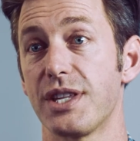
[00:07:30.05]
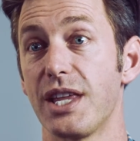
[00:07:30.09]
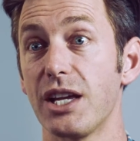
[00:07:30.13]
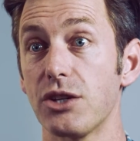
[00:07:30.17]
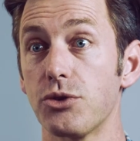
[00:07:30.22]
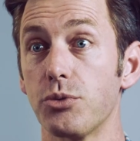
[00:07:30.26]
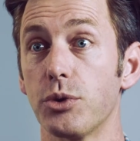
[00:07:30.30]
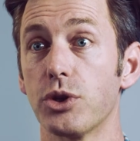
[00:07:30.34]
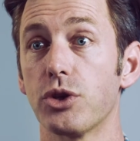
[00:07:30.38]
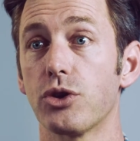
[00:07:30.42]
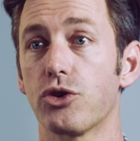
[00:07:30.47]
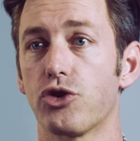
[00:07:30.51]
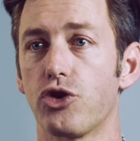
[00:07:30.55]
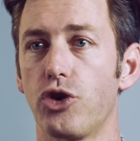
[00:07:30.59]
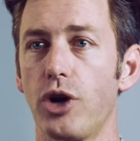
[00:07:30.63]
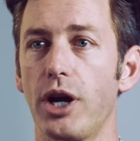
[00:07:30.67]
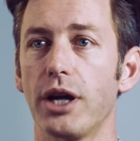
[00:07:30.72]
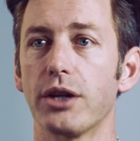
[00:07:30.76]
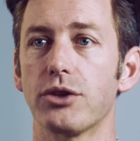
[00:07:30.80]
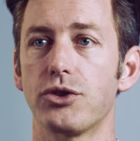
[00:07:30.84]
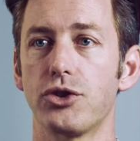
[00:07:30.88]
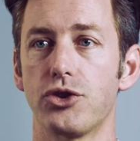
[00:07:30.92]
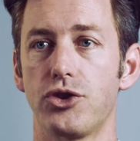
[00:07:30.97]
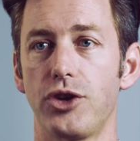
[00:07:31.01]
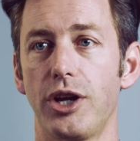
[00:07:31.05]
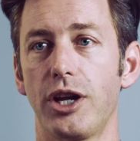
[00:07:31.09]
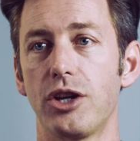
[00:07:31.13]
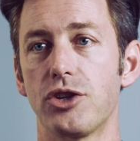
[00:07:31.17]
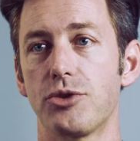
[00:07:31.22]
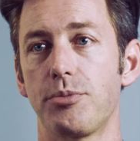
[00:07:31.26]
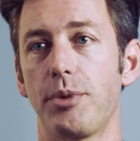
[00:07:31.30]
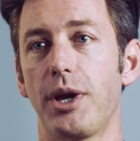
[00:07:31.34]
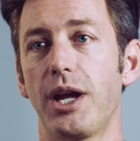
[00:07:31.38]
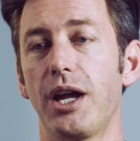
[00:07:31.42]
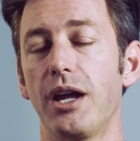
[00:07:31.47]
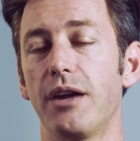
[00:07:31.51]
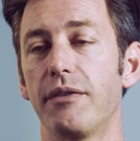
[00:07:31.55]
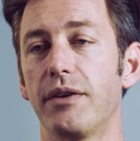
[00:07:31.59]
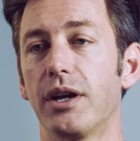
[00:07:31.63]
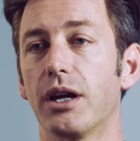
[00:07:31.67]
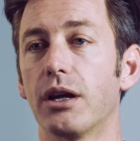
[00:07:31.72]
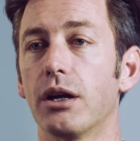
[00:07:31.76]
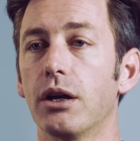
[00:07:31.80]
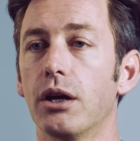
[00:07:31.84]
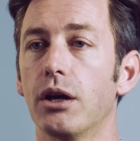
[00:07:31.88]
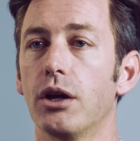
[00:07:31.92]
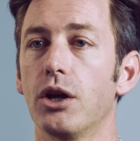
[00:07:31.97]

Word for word: That's when you're trying to change behavior.